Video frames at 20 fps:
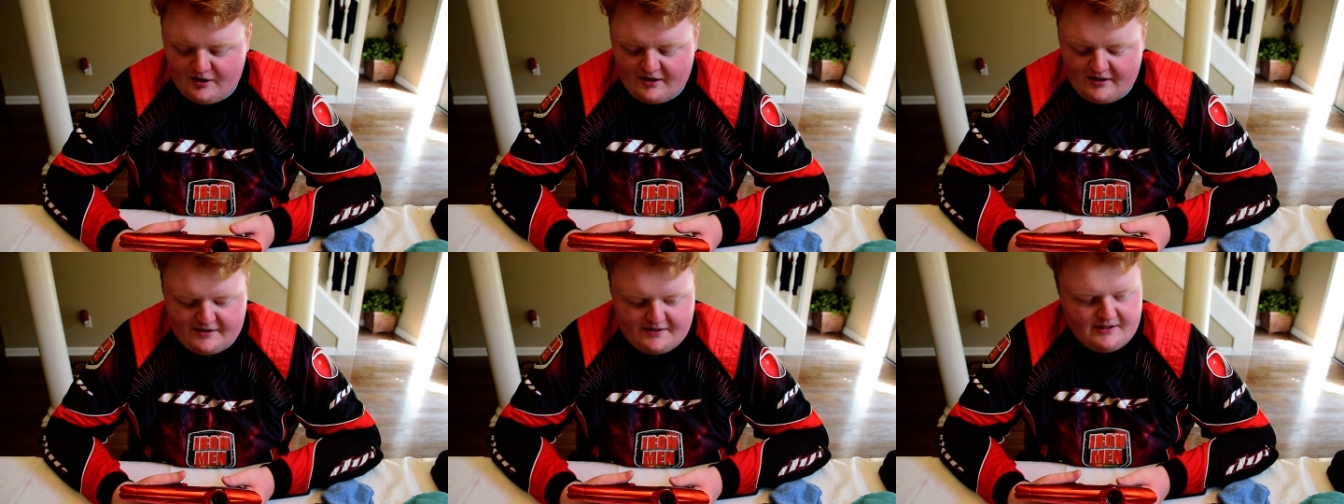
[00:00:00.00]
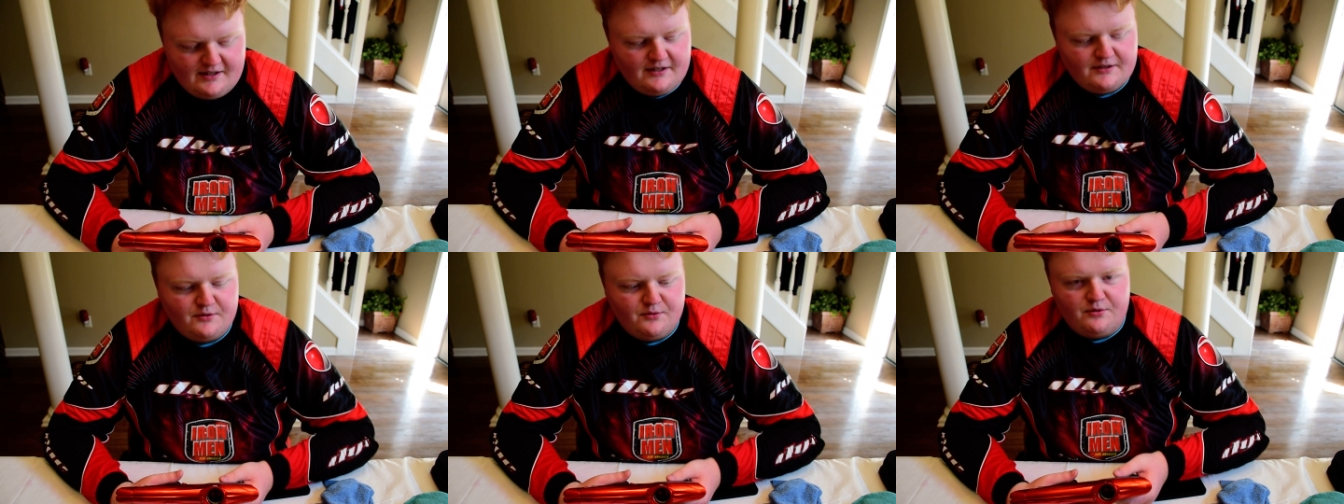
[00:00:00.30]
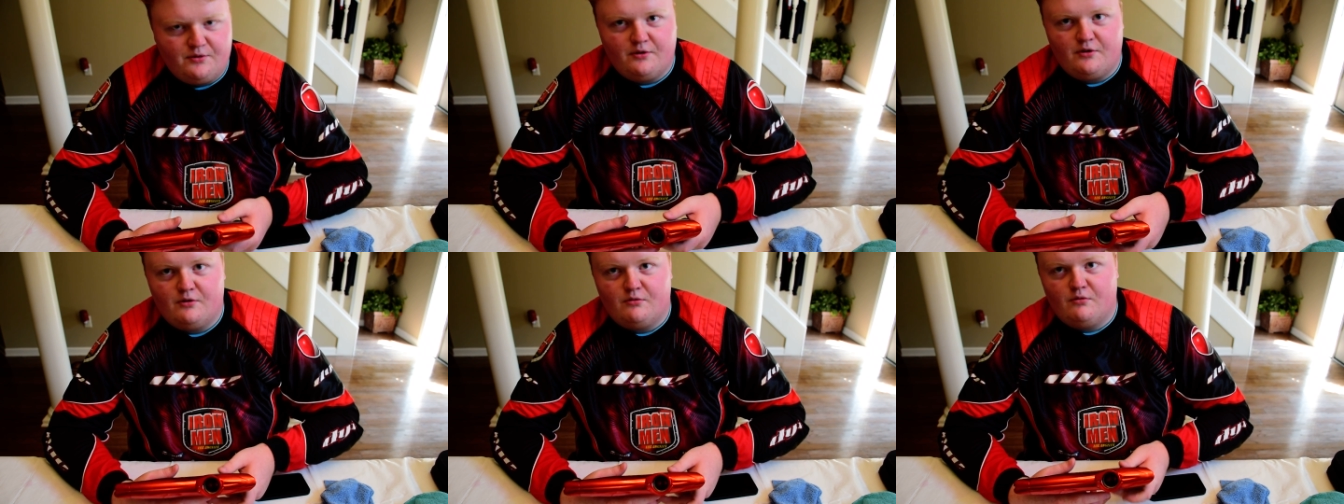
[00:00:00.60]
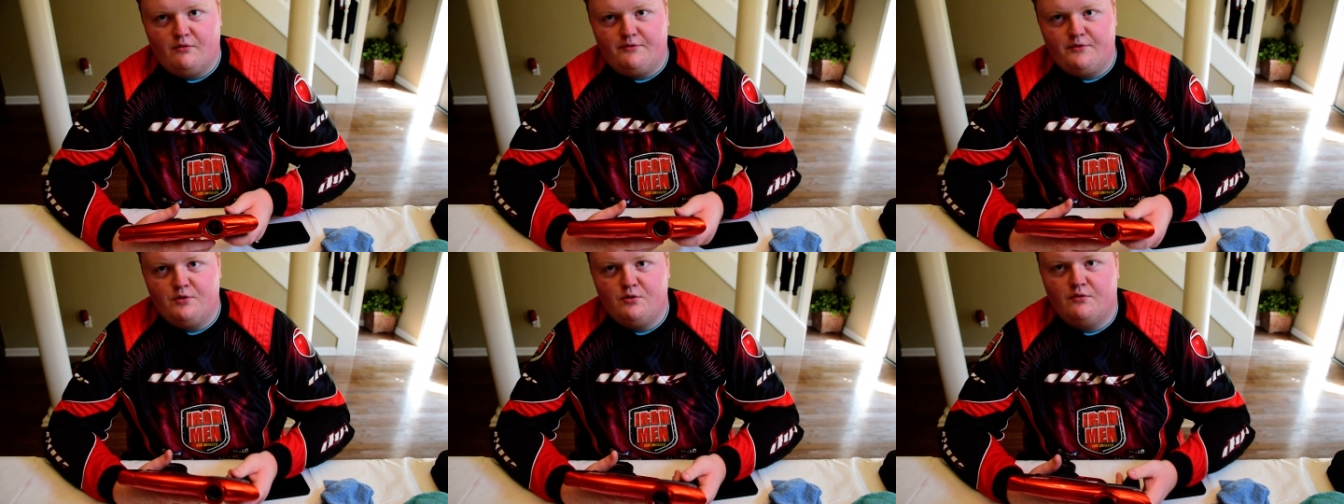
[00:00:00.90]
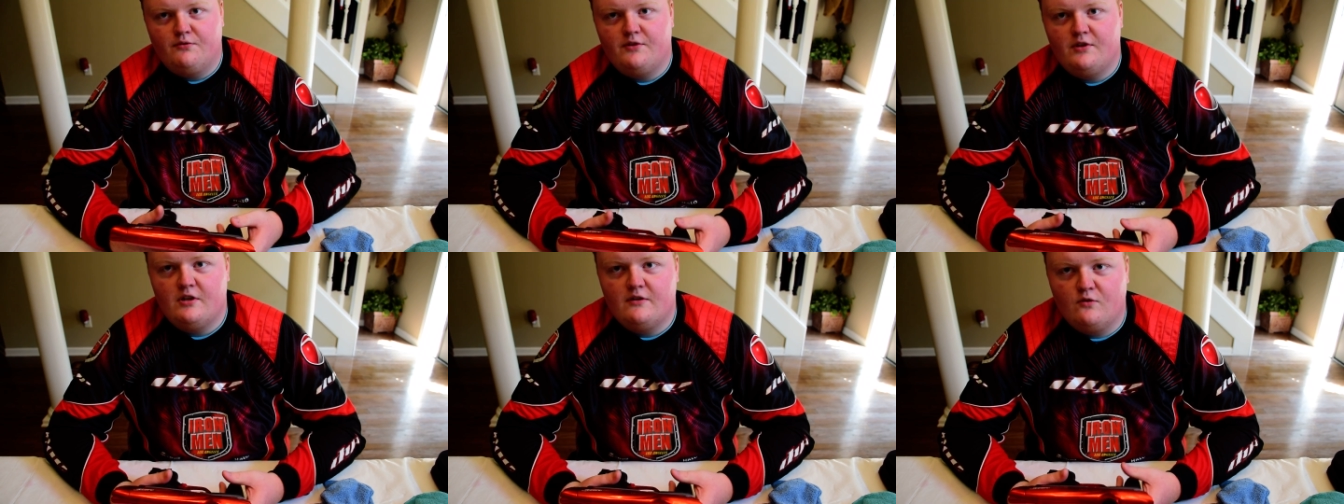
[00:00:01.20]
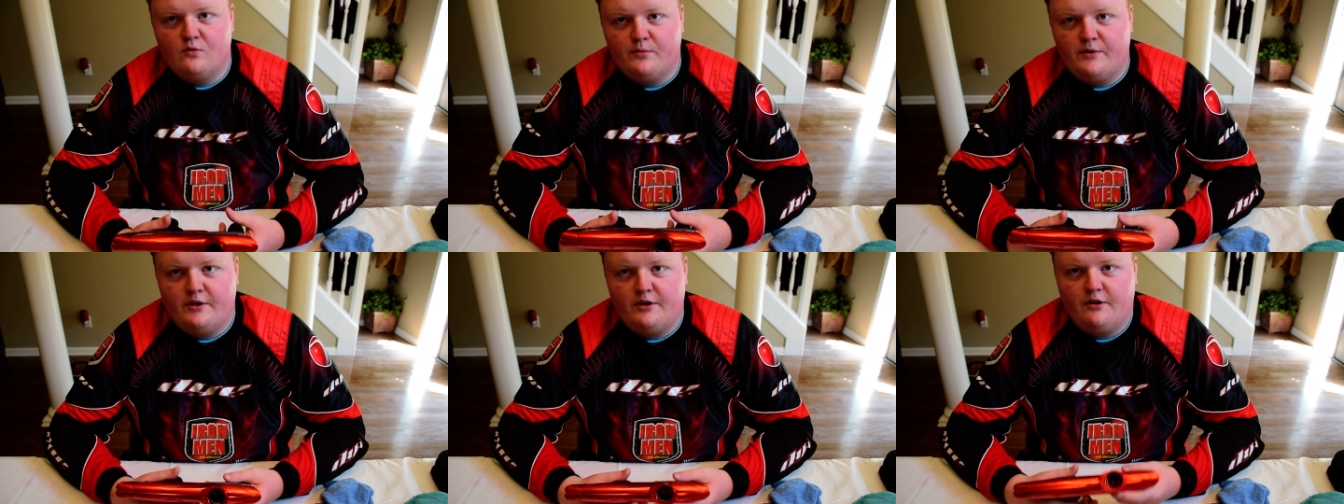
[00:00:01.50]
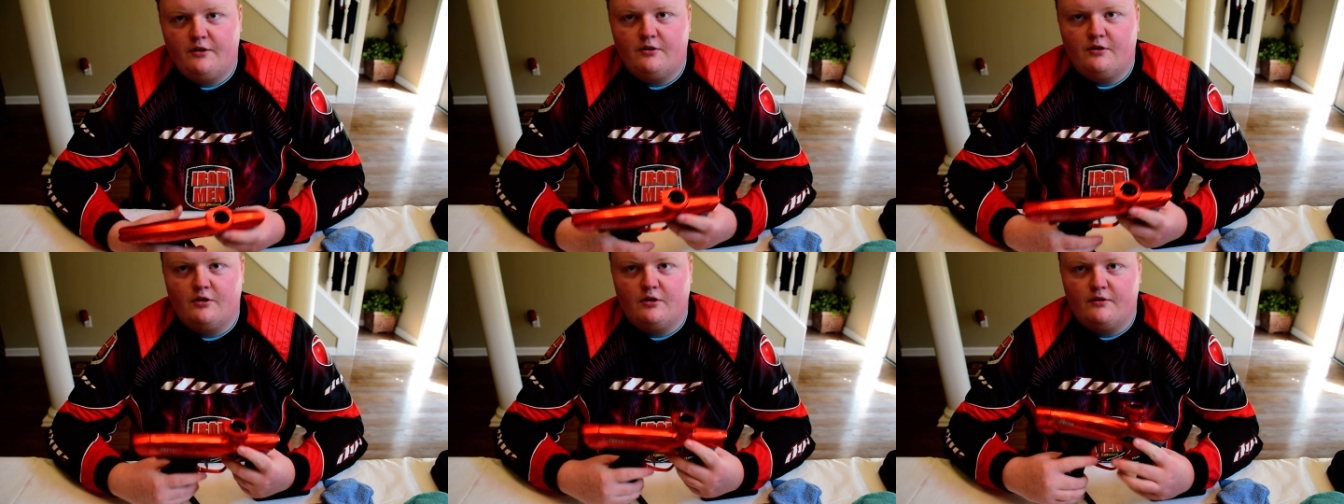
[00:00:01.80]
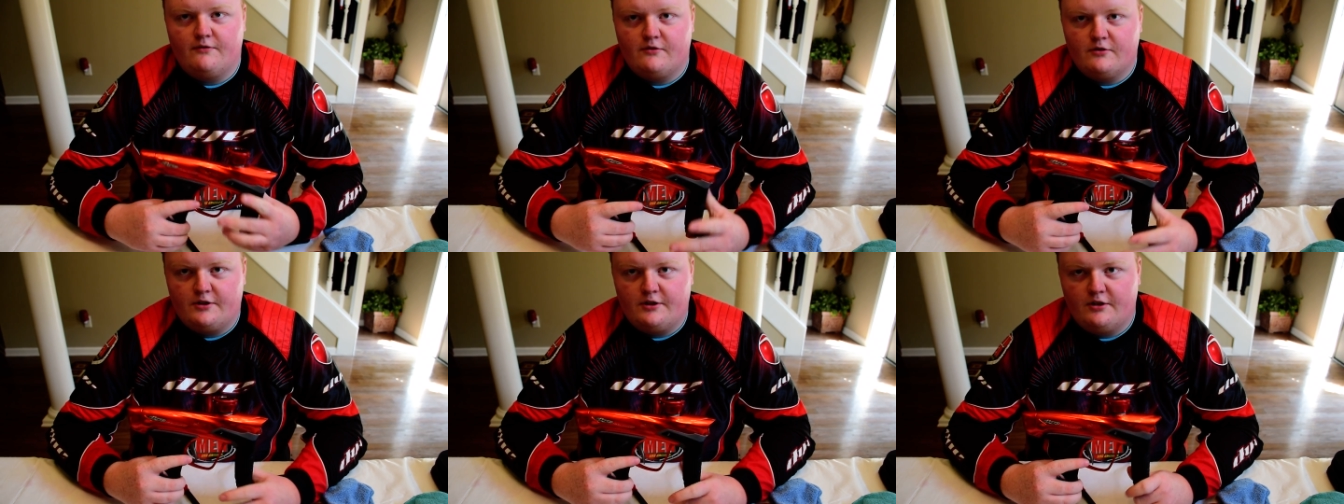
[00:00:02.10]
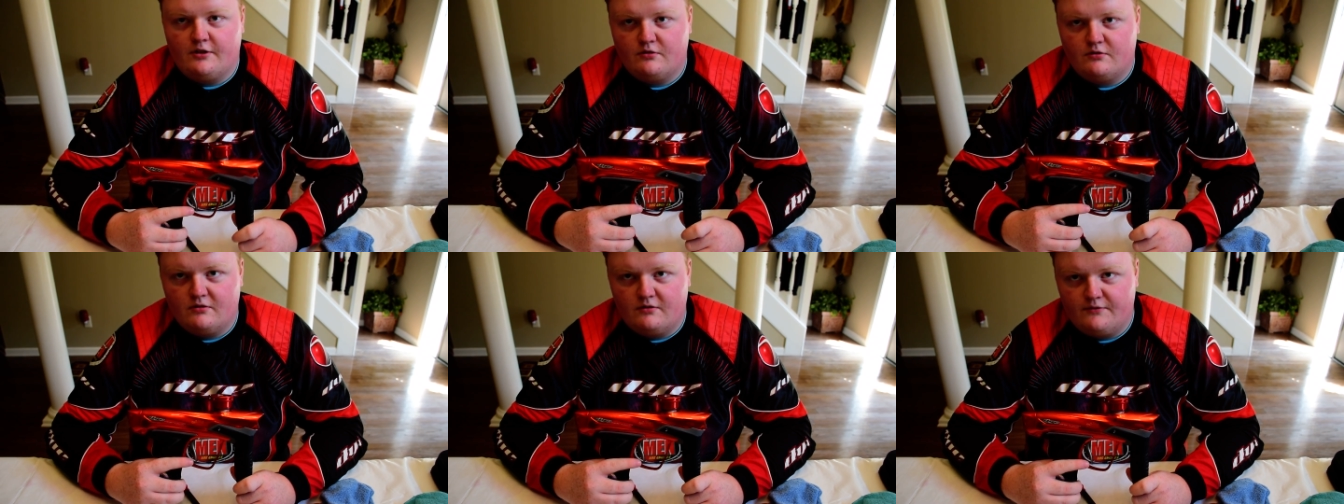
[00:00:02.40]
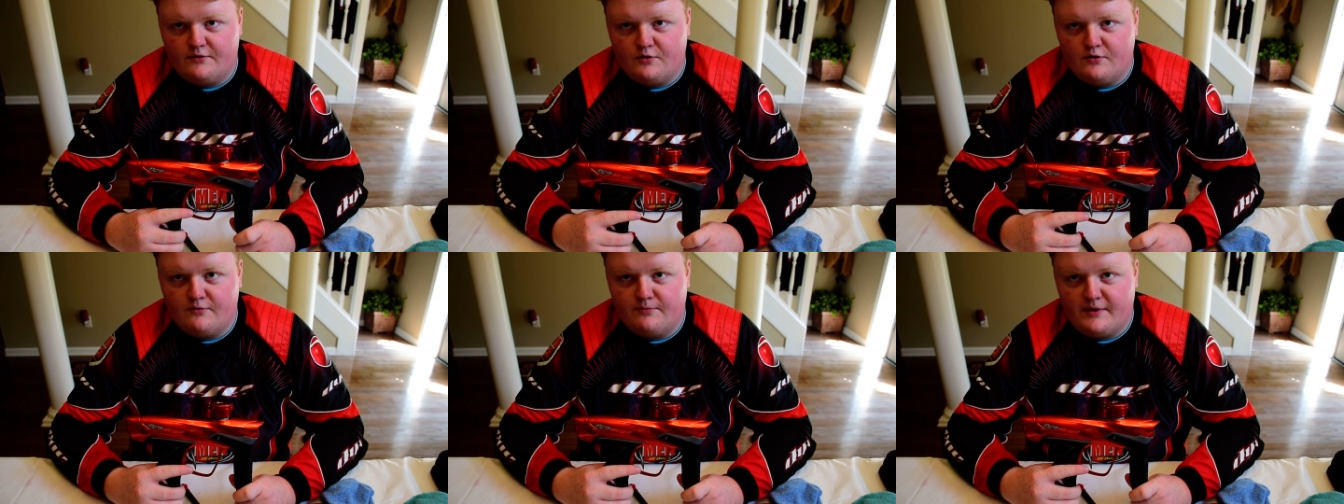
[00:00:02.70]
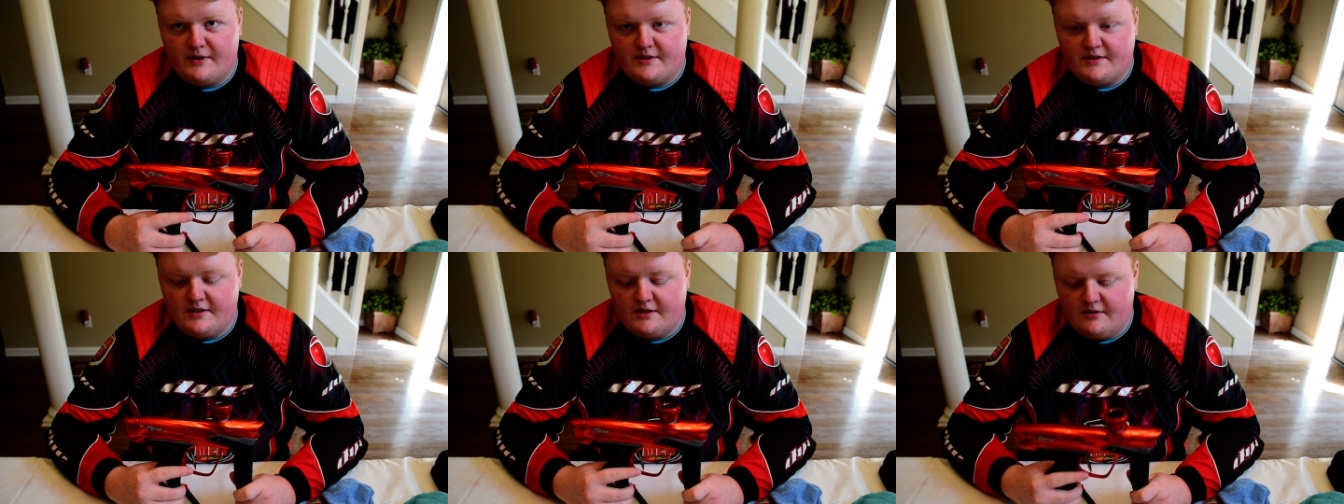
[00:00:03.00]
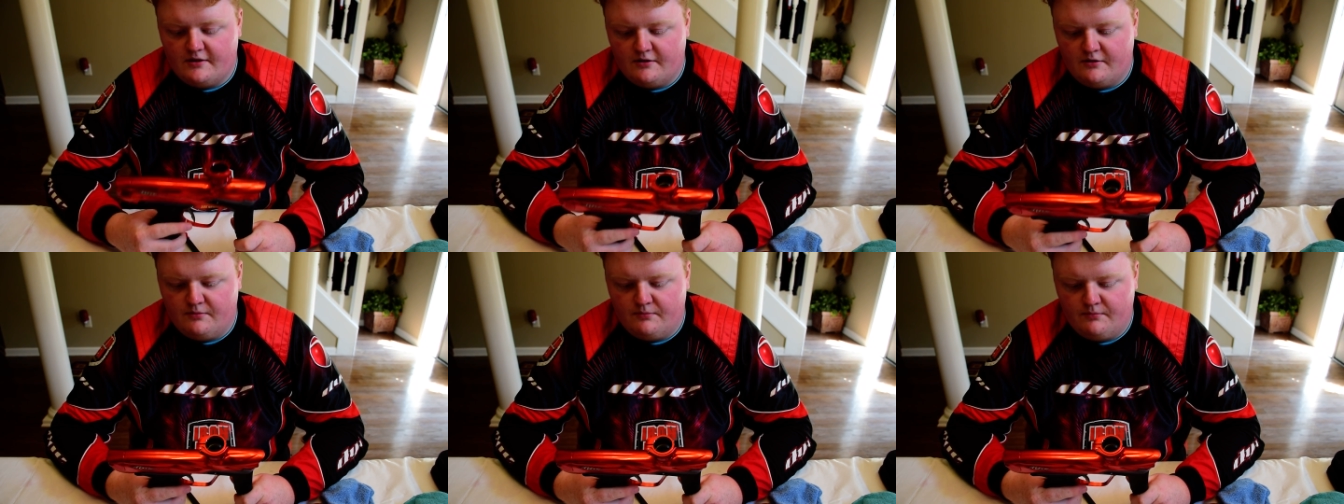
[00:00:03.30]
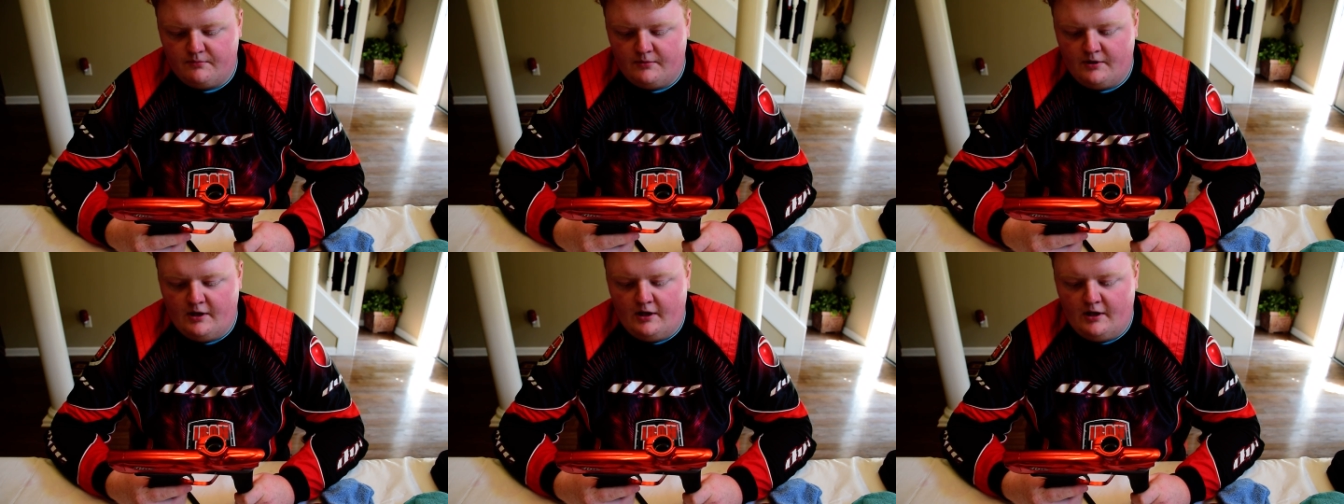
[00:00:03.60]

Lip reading: said I'd do a review of the Evil Minion. You know, I've already done a review of my DM.